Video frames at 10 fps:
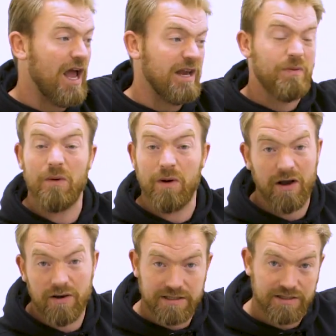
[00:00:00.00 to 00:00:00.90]
You probably won't
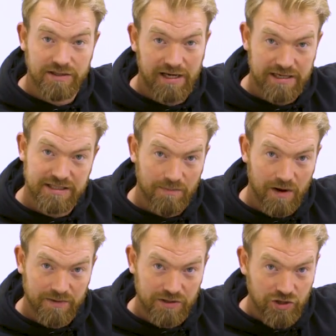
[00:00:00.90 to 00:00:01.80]
notice until you get to the
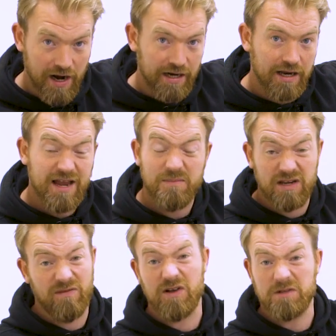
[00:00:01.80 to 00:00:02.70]
bottom of the track, but
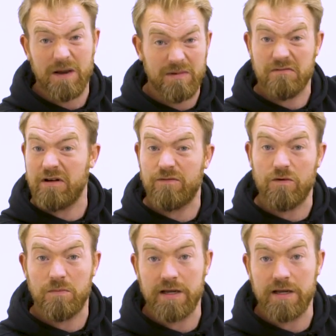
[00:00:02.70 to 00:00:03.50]
you've lost maybe 3 or 4